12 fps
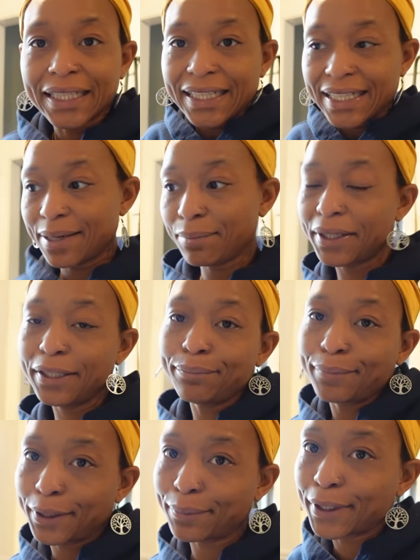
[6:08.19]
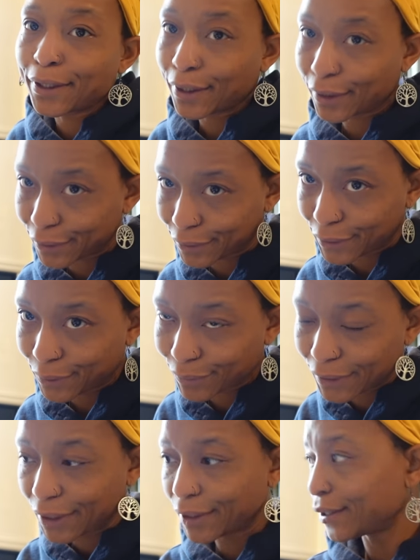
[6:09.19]
let me make my coffee
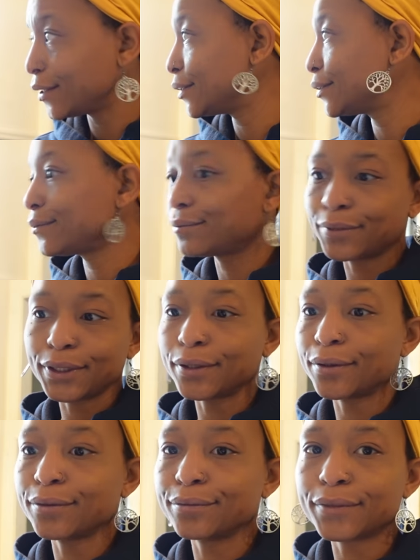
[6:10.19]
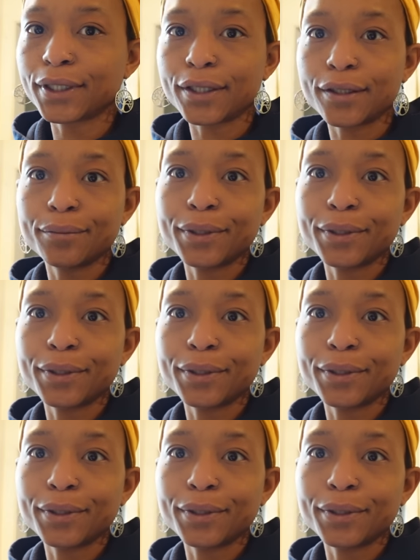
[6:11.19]
and then we're gonna